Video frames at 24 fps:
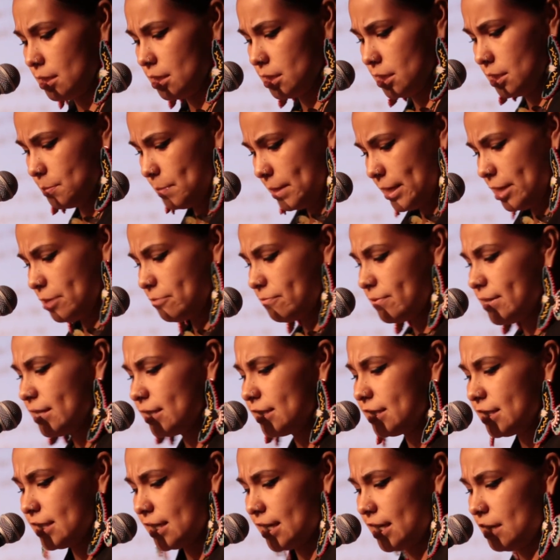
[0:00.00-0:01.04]
Just make it
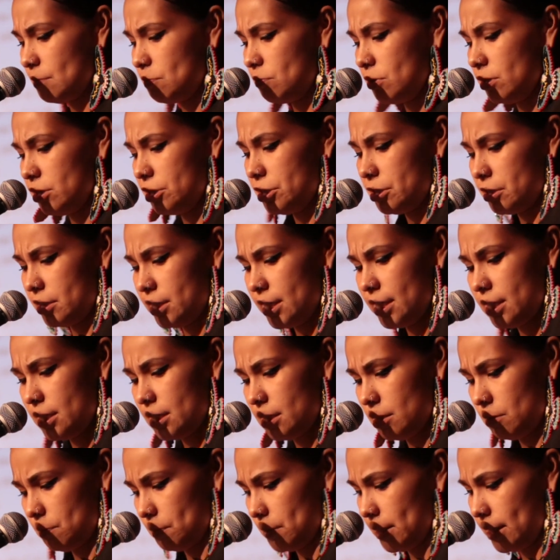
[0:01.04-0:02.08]
real tight. Pull your
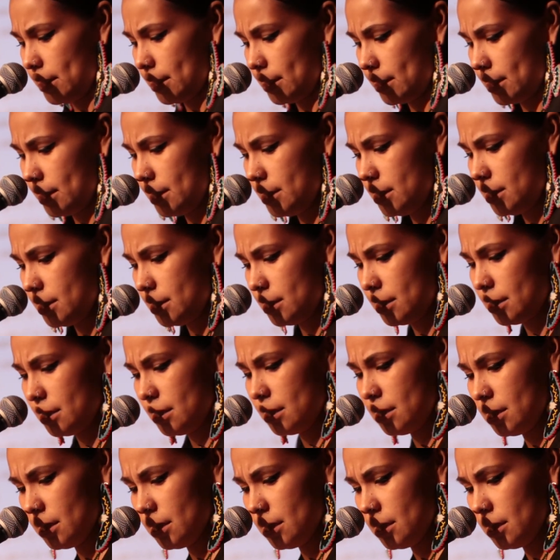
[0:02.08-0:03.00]
tits up like this,